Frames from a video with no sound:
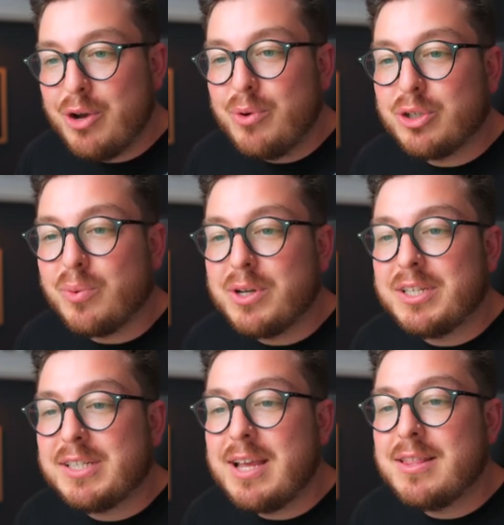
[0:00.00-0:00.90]
We just want
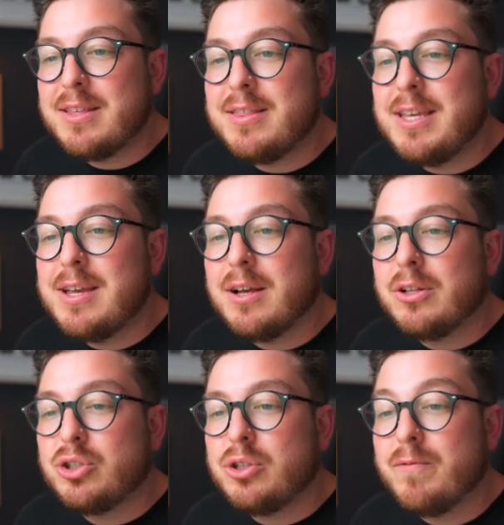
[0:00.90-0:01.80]
to say that the
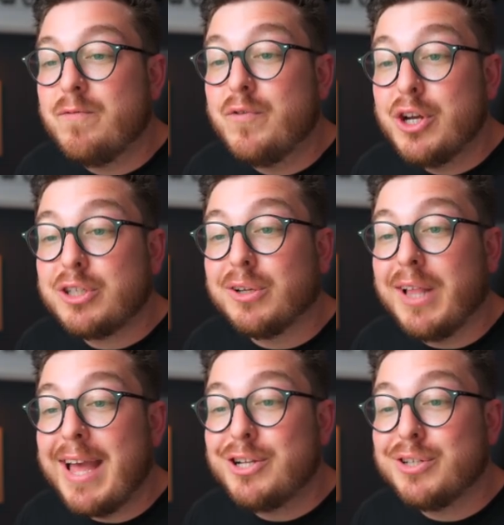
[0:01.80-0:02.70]

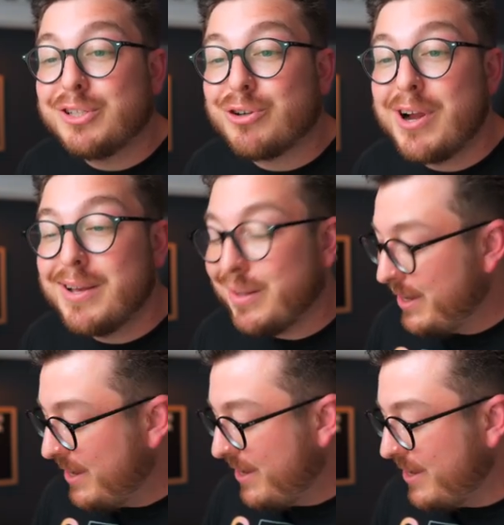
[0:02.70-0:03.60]
vertical edge of this triangle